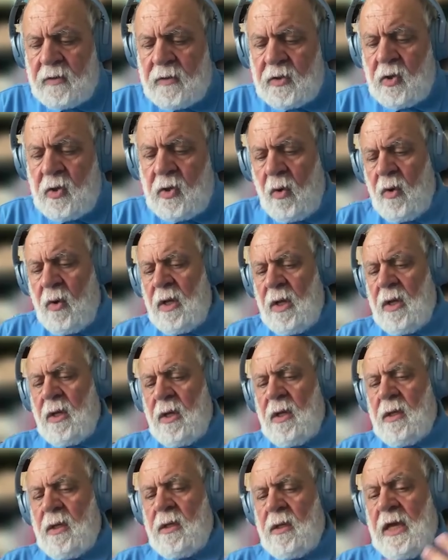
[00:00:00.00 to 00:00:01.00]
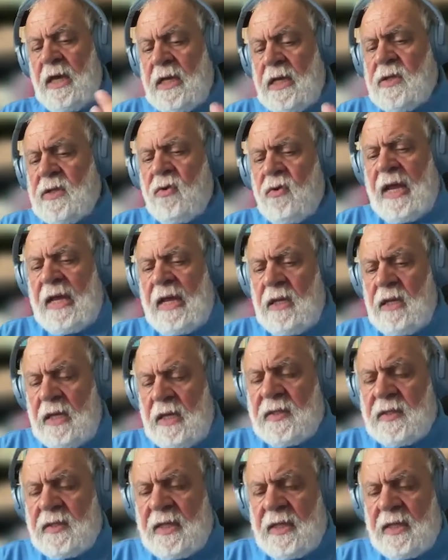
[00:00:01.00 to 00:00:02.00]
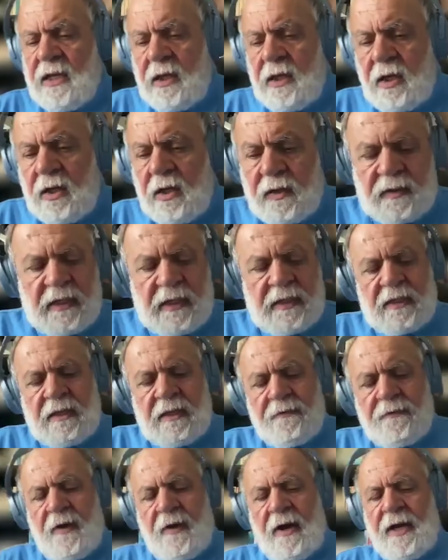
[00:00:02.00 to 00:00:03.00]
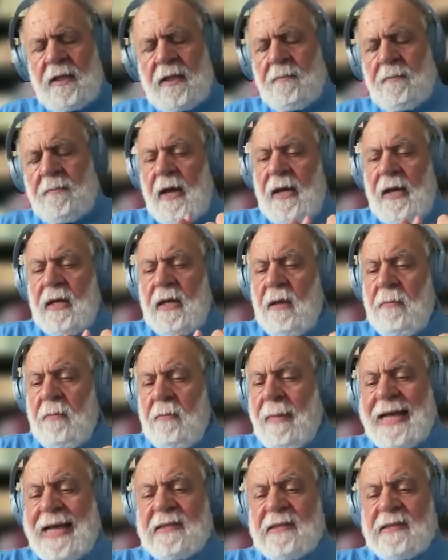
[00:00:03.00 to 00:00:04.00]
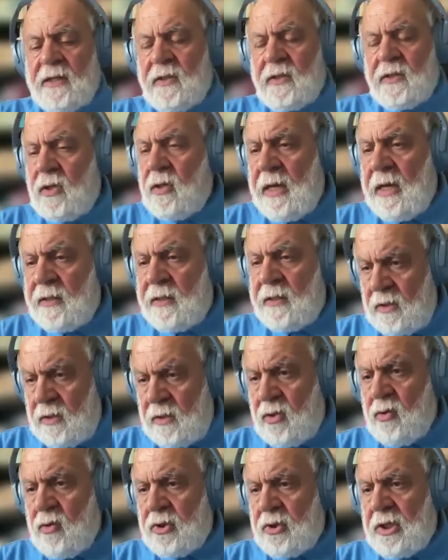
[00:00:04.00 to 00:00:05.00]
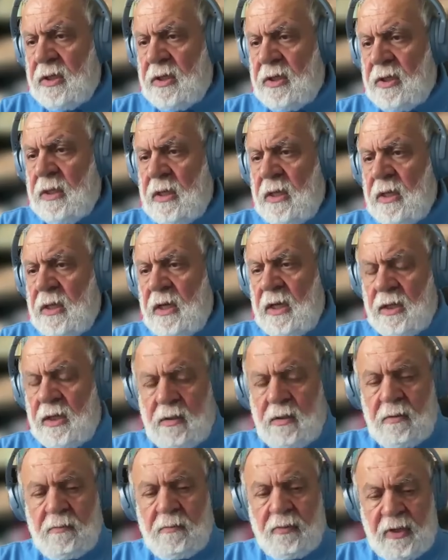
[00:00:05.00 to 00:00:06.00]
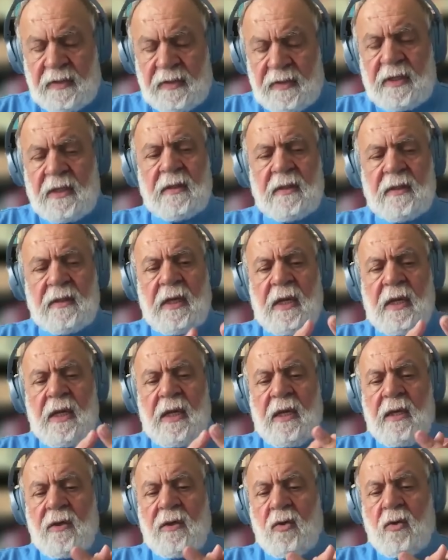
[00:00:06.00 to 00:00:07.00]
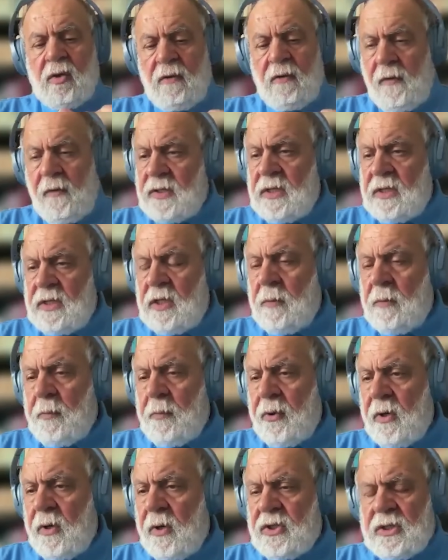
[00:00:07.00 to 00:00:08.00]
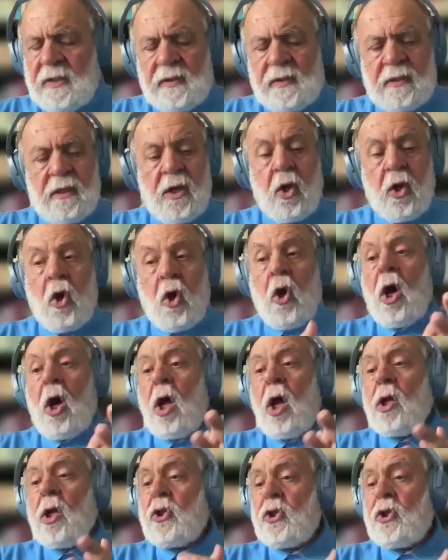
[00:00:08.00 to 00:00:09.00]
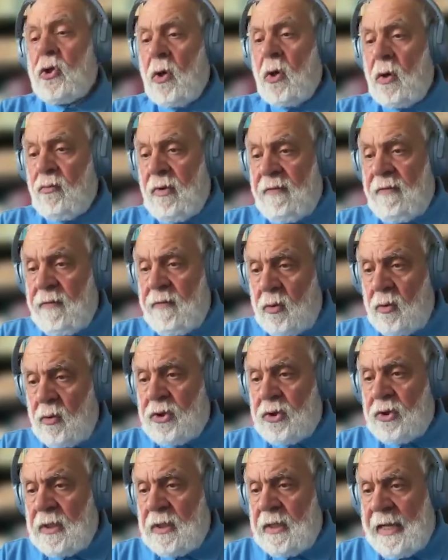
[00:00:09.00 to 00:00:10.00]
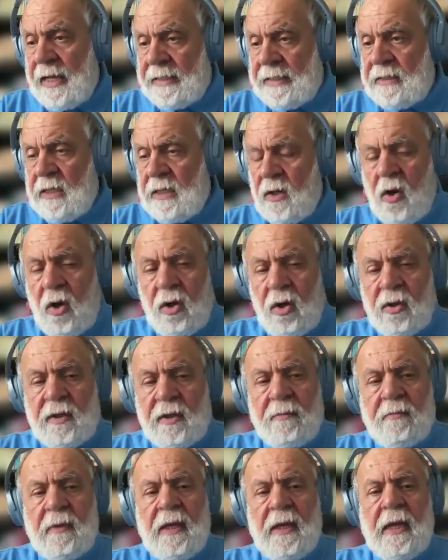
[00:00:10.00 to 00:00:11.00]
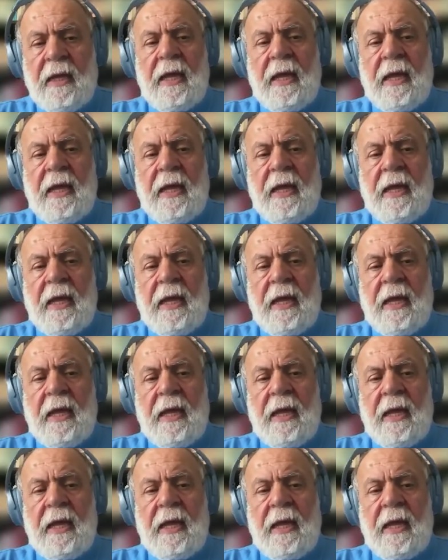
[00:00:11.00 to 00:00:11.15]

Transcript: So his reign, his 10 years, is defined by mass execution in prisons, university purges, cultural revolution, as he called them,